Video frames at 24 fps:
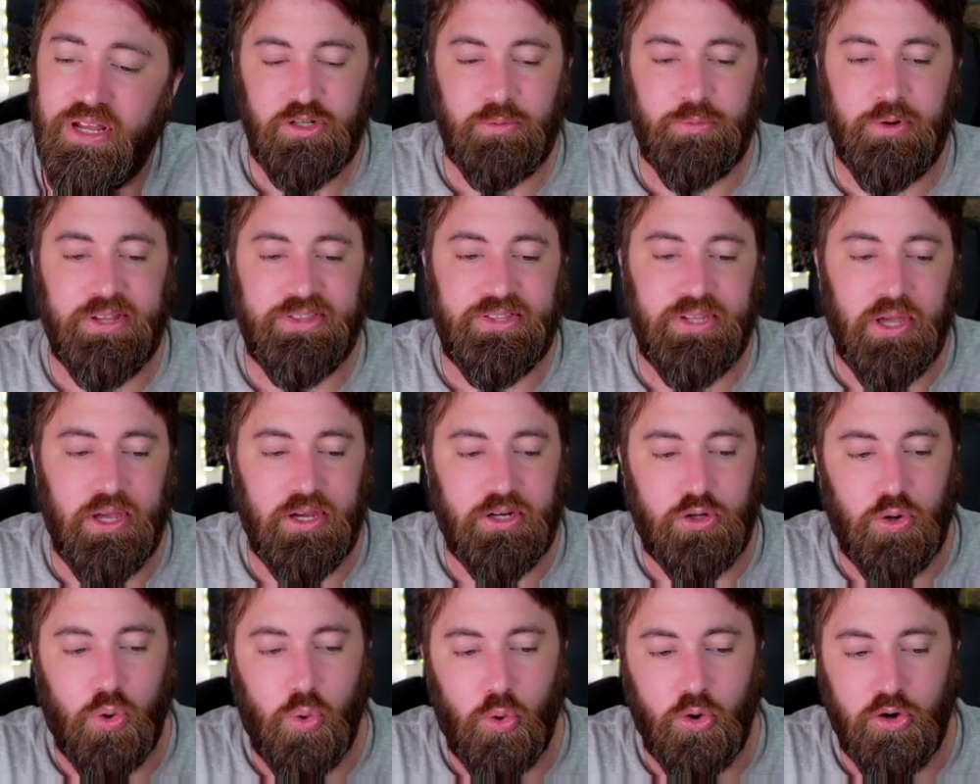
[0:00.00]
So I brought the
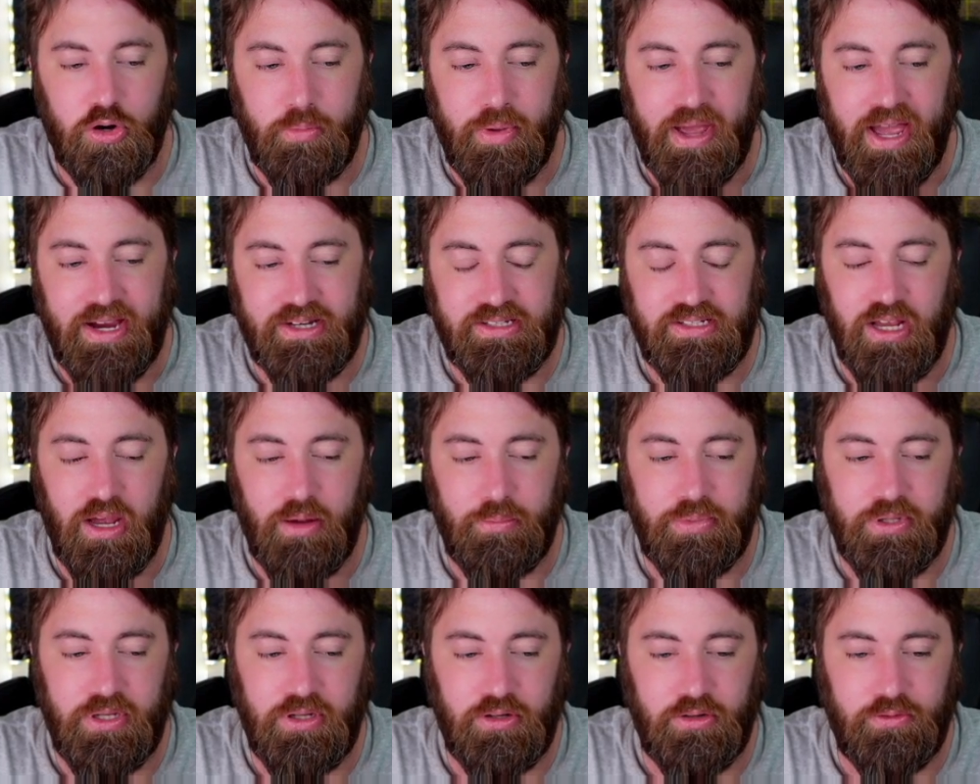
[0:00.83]
cornerbacks
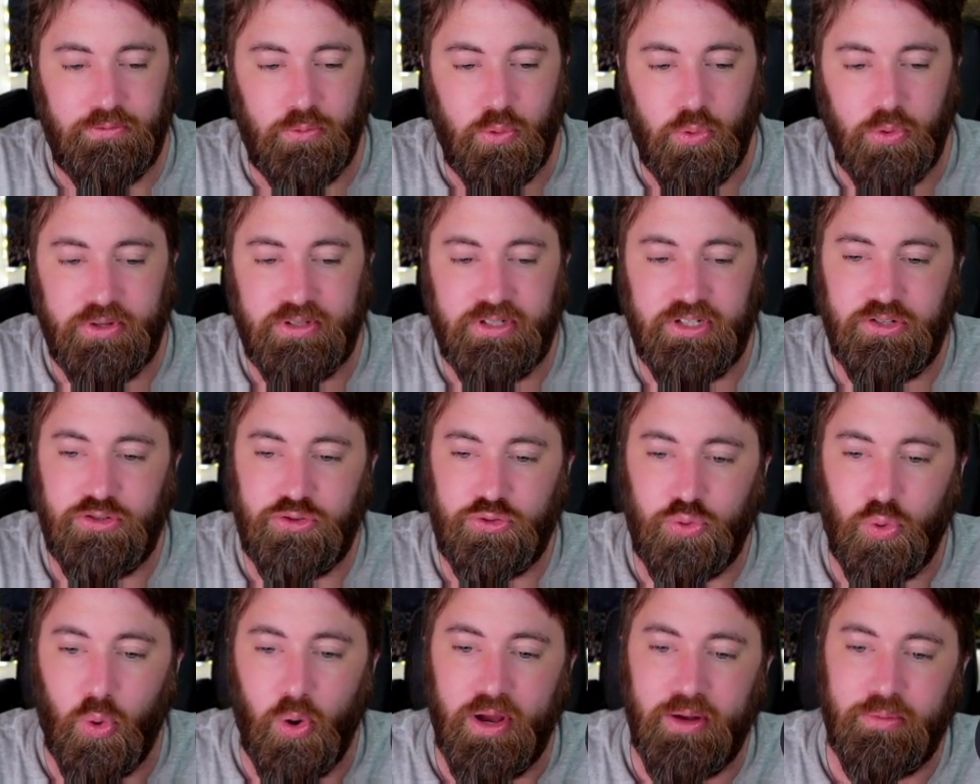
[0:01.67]
up here for
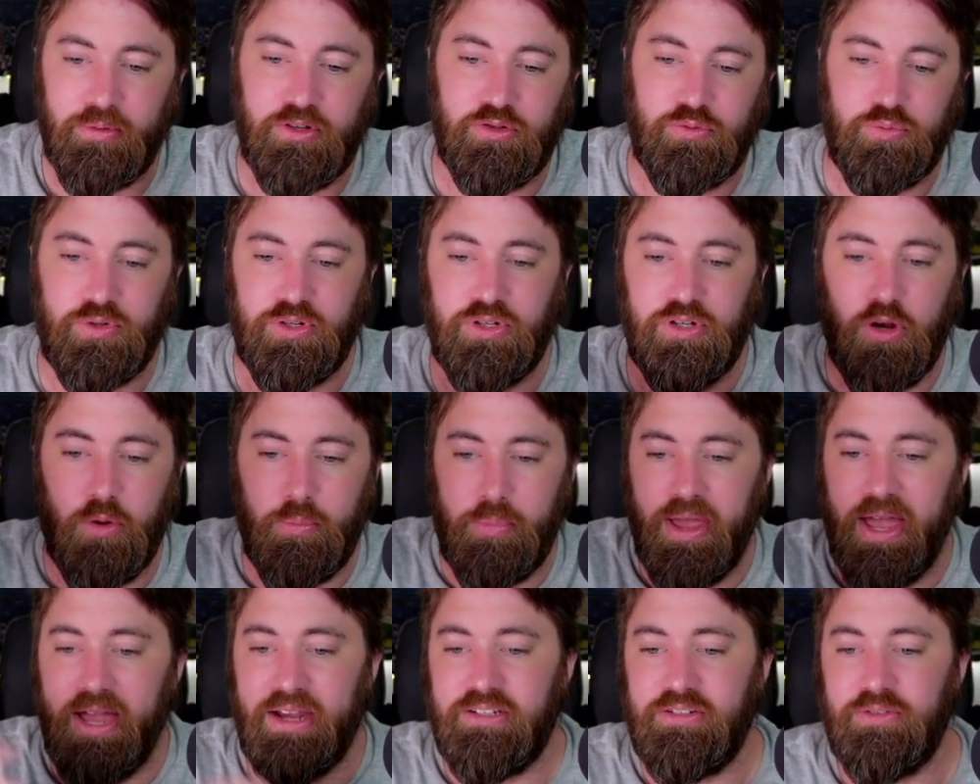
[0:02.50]
Detroit because we're going to go
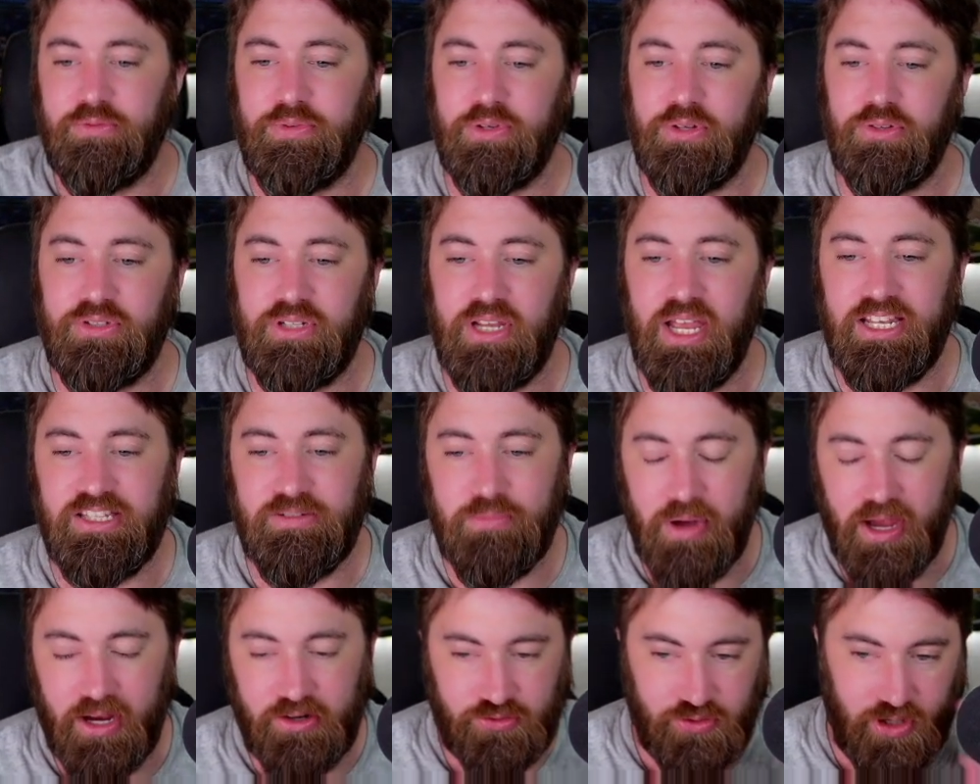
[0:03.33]
back to Field Yates'
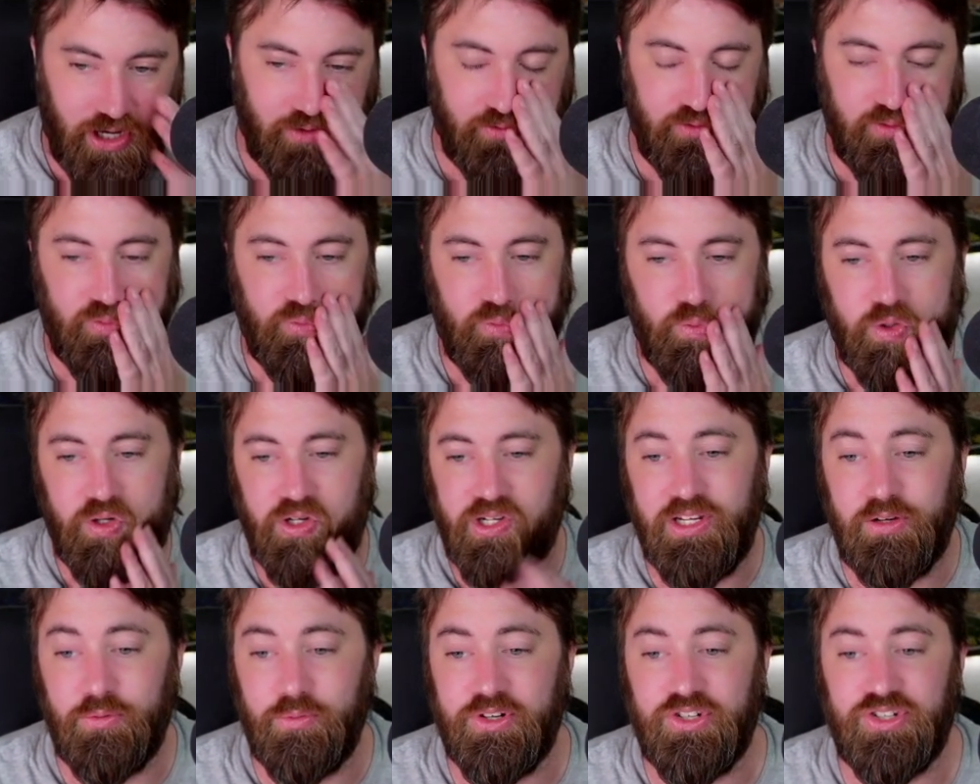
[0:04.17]
mock draft where
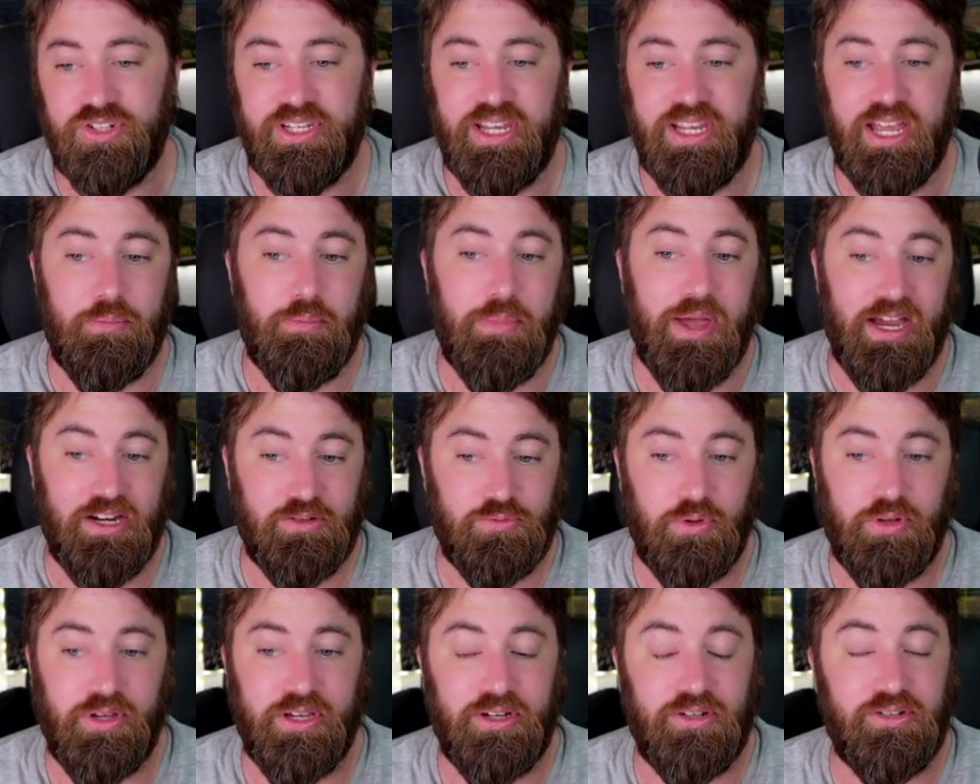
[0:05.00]
he originally had
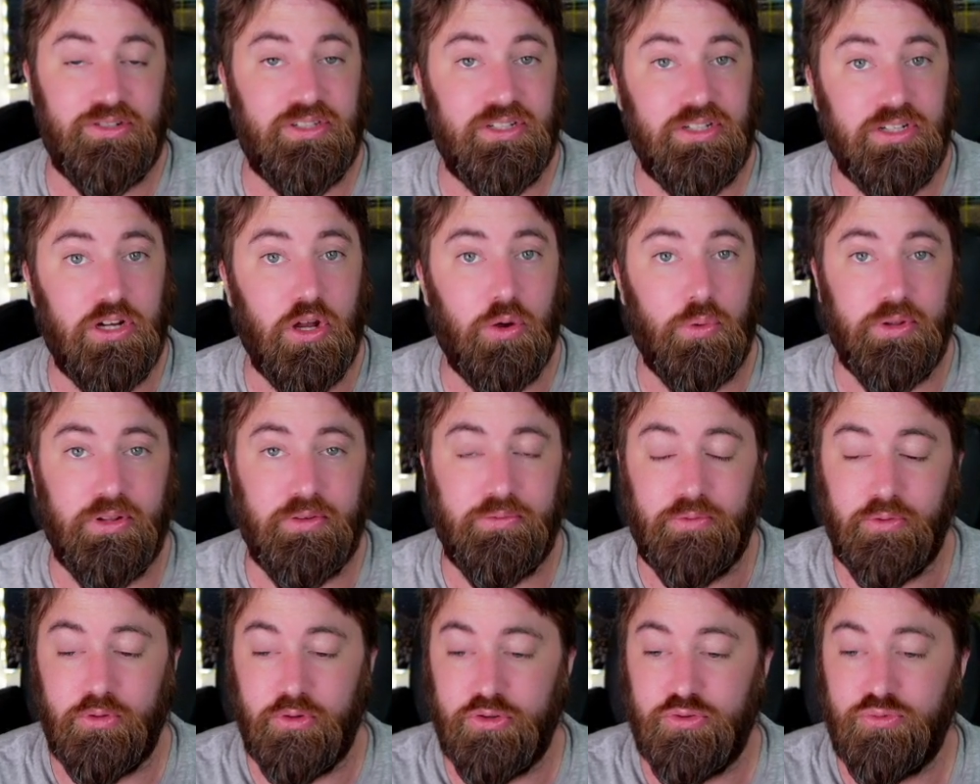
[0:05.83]
Maxwell Harrison go in the
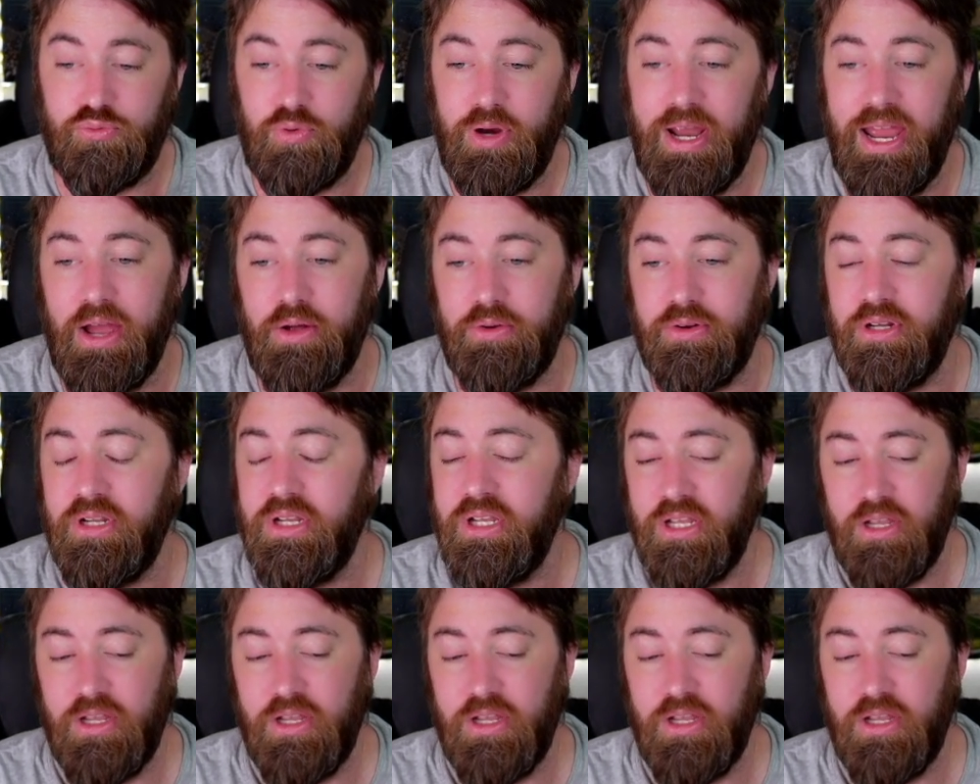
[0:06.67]
first round.